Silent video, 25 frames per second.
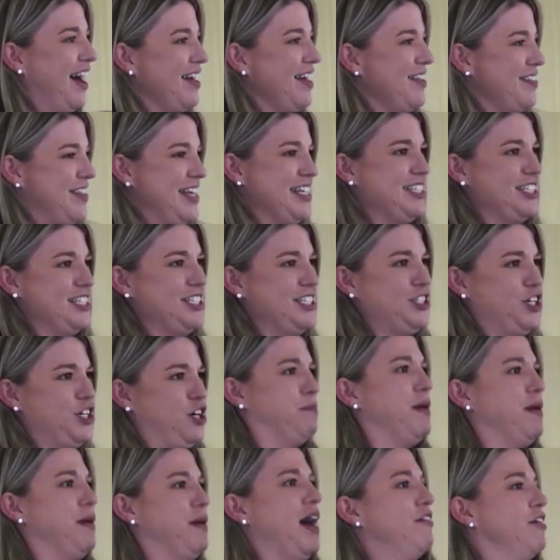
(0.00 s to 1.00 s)
this is
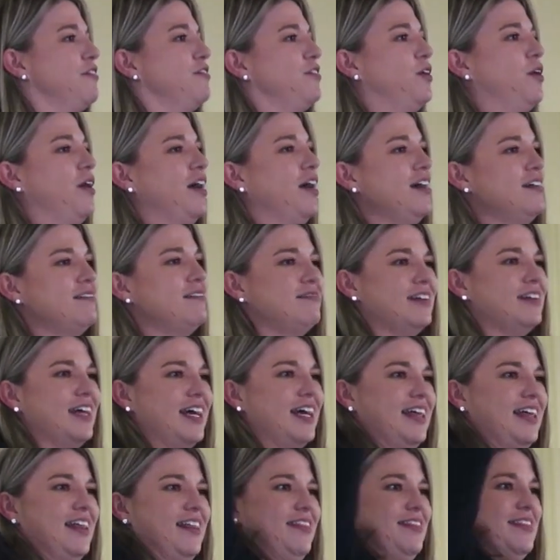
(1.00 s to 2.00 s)
your pelvic floor,
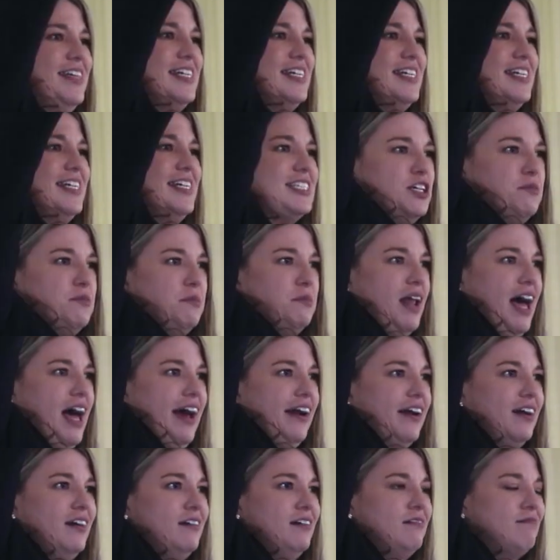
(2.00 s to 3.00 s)
and this is your
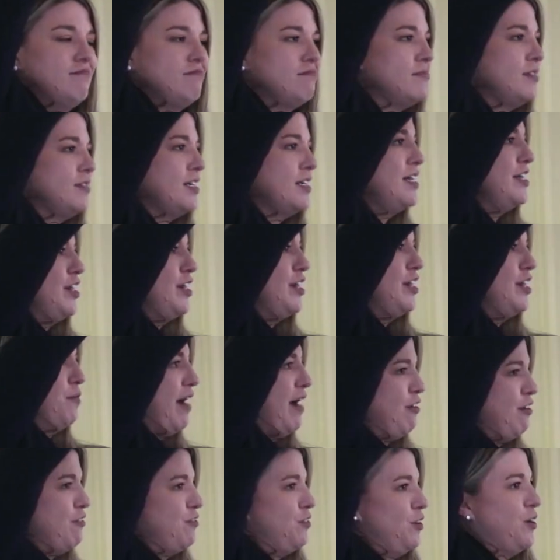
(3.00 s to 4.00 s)
bladder. Your
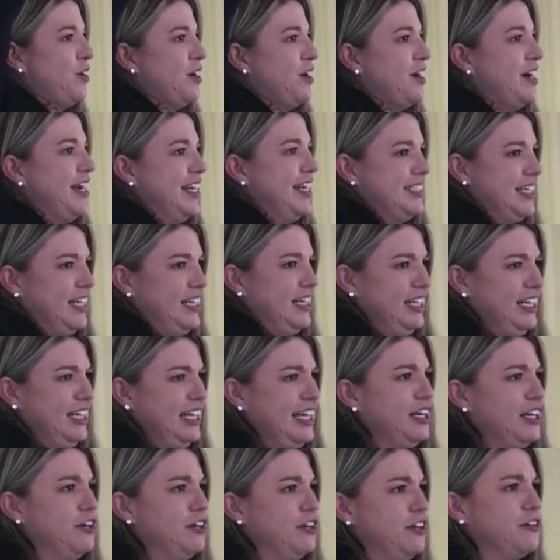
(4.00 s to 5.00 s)
pelvic floor is a
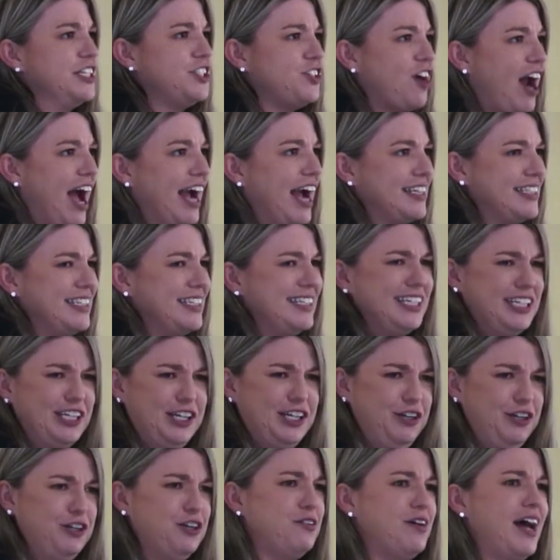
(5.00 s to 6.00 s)
little contracted.
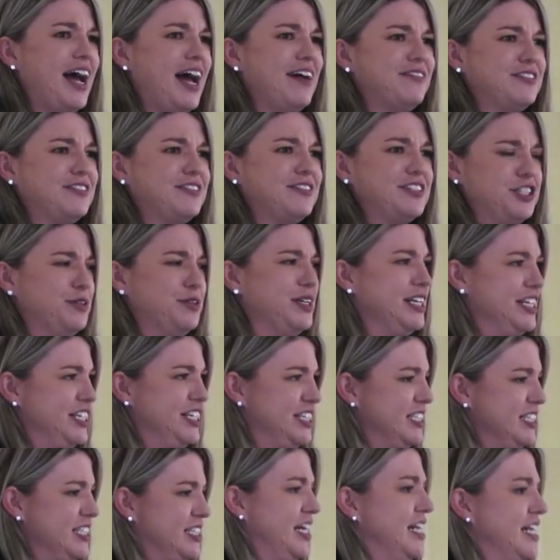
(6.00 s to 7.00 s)
You don't have to do it, it
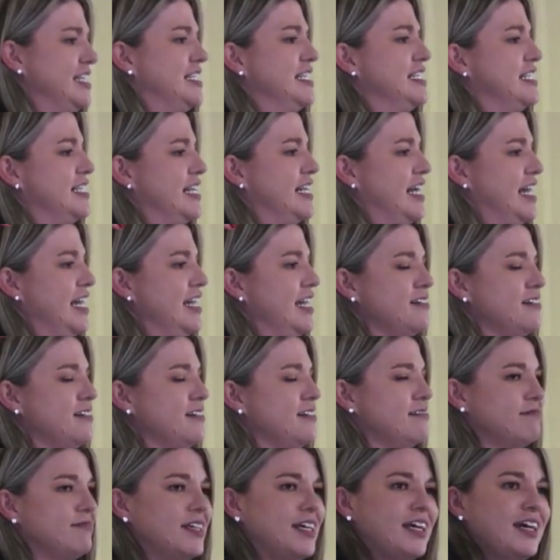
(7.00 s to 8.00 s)
just does its thing.
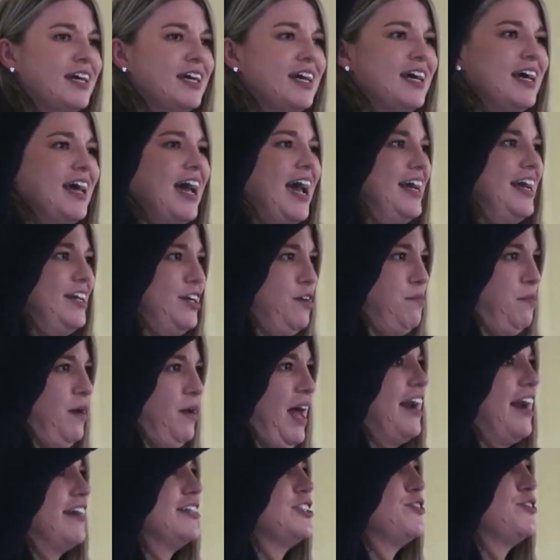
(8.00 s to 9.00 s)
And your
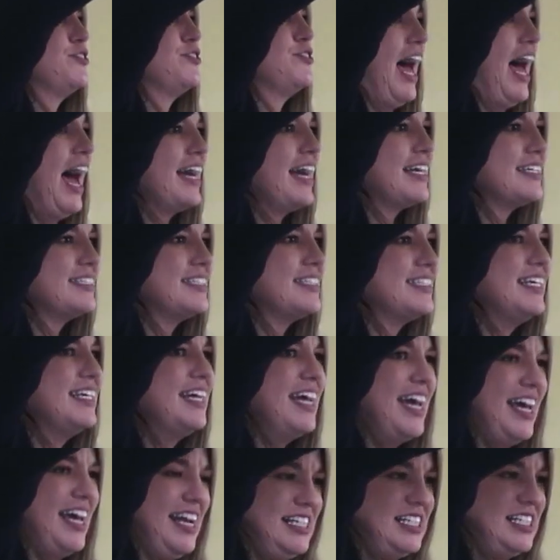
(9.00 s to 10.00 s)
bladder's relaxed,
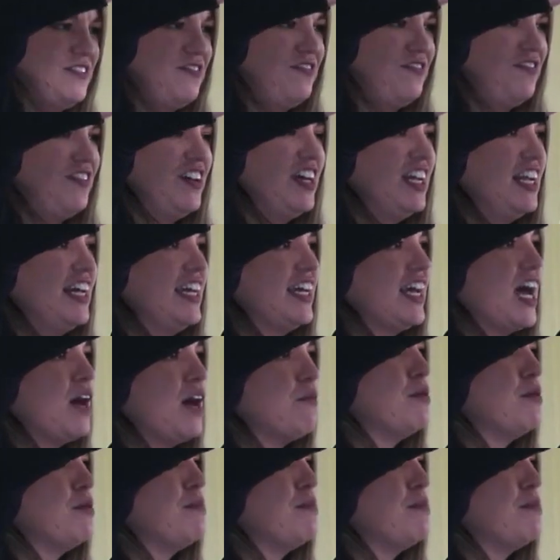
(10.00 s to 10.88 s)
and it's filling up with